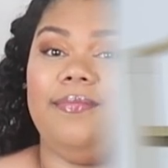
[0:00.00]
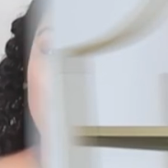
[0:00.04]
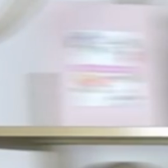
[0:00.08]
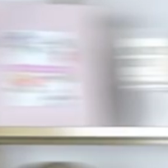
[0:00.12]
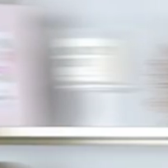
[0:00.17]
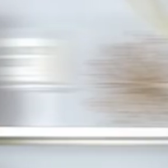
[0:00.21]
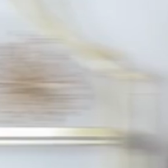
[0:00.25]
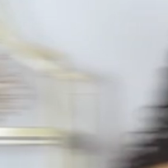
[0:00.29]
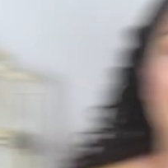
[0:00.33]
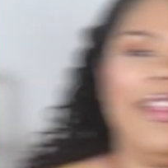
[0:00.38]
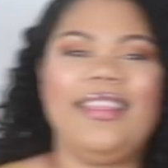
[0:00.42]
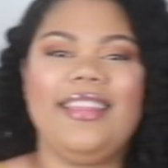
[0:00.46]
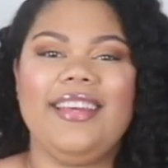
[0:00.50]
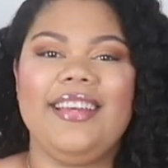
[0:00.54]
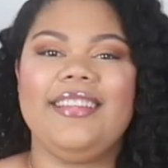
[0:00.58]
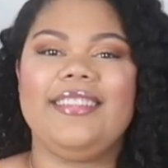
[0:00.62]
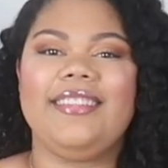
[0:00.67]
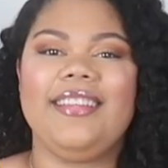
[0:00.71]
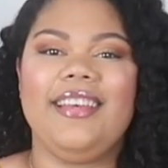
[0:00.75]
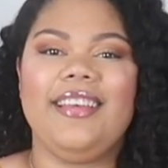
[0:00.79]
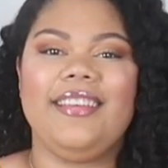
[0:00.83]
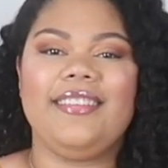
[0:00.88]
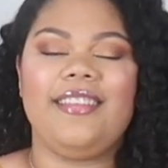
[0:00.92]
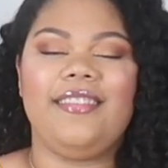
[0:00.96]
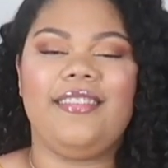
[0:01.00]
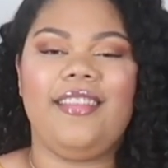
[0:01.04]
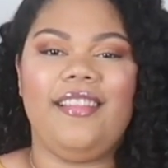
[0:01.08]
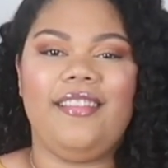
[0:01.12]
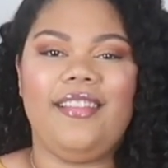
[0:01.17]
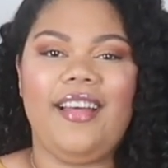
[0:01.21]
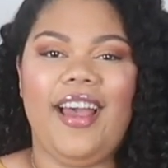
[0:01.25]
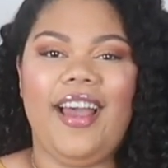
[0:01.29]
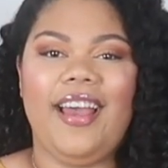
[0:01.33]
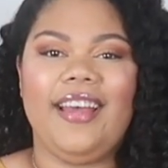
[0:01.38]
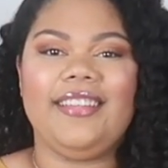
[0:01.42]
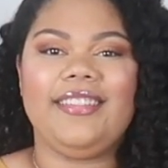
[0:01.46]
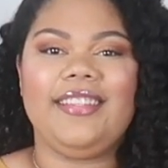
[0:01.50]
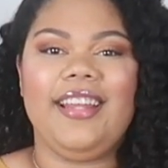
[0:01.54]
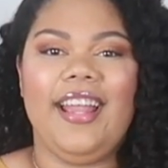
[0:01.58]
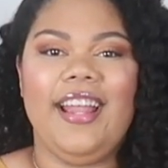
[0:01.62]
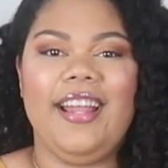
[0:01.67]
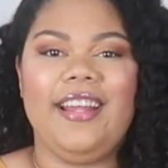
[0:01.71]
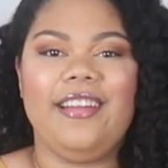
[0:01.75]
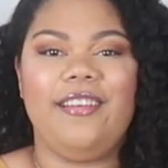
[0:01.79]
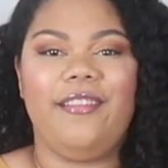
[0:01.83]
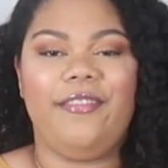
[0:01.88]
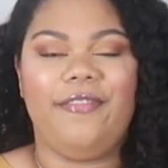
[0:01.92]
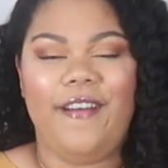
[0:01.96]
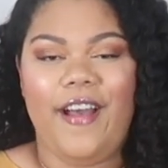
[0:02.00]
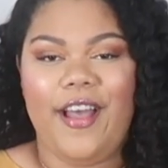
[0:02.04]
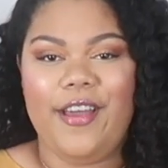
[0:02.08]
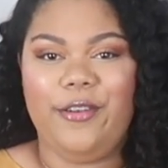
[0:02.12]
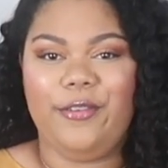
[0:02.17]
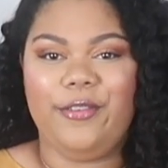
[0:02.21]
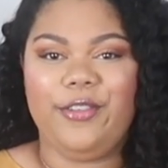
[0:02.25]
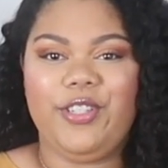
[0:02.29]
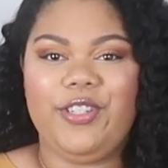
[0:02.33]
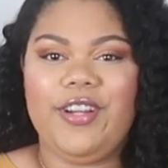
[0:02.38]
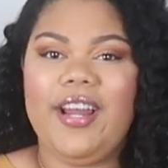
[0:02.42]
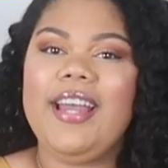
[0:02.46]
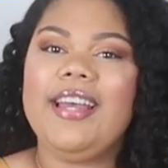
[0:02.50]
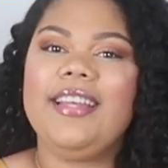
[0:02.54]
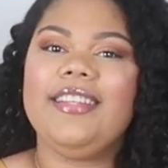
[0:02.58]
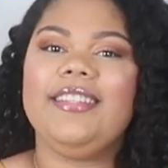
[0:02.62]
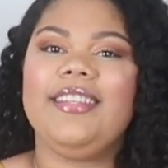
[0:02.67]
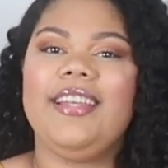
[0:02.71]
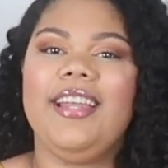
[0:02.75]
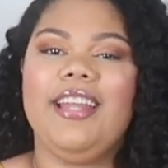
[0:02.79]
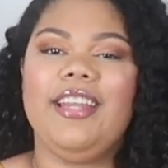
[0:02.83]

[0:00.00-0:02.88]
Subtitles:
So this is the last and final dress.